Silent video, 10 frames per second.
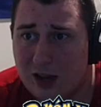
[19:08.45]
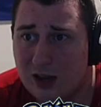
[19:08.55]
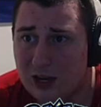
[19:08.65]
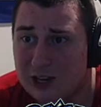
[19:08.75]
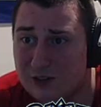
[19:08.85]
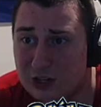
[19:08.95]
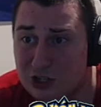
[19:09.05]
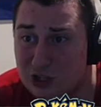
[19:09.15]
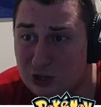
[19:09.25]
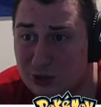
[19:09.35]

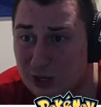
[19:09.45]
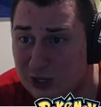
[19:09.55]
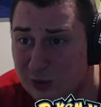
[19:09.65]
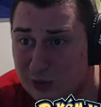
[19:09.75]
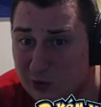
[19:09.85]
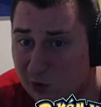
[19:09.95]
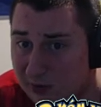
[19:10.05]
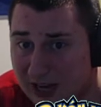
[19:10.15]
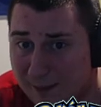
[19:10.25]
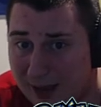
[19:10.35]
Conversion 2 turns you into a normal
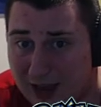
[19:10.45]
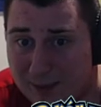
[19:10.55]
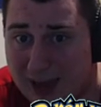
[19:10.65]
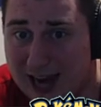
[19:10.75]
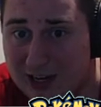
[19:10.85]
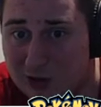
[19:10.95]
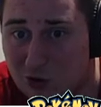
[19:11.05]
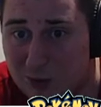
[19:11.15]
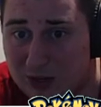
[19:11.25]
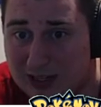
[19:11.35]
type. Back, back into
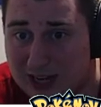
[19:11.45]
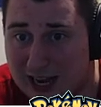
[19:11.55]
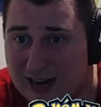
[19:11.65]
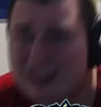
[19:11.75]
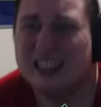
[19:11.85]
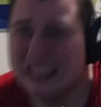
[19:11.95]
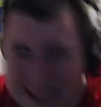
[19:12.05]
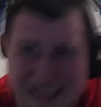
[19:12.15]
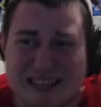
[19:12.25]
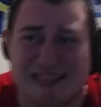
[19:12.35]
normal, doesn't it?
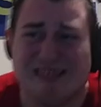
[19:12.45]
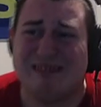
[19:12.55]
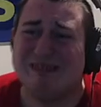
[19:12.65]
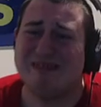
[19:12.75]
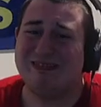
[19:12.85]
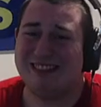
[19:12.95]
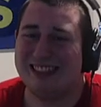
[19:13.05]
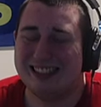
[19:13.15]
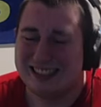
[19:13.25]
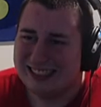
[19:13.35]
Ugh,
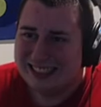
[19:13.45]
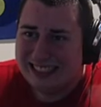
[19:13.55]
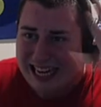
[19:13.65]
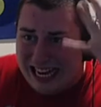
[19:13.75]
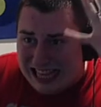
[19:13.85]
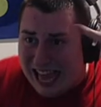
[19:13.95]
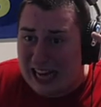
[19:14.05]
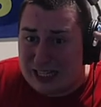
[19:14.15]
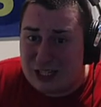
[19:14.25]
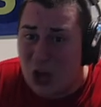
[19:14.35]

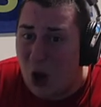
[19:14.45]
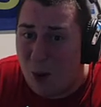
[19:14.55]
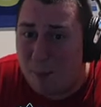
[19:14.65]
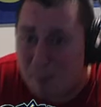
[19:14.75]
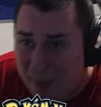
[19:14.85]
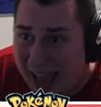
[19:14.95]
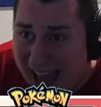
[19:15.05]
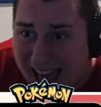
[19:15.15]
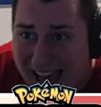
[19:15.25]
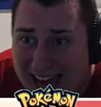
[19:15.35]
that's so
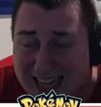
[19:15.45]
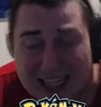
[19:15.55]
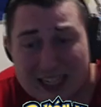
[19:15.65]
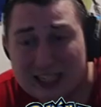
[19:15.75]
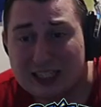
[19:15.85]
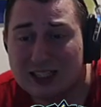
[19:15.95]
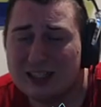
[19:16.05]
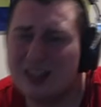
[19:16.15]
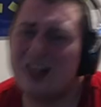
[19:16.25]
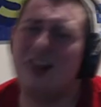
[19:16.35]
bad!
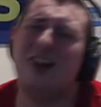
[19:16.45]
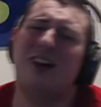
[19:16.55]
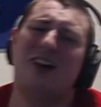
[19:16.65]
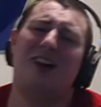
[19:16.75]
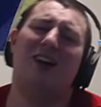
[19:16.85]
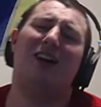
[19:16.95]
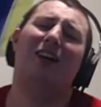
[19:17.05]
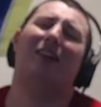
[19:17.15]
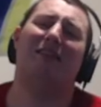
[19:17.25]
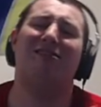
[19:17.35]

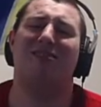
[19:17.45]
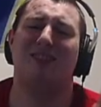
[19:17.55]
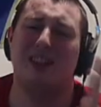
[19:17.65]
Oh.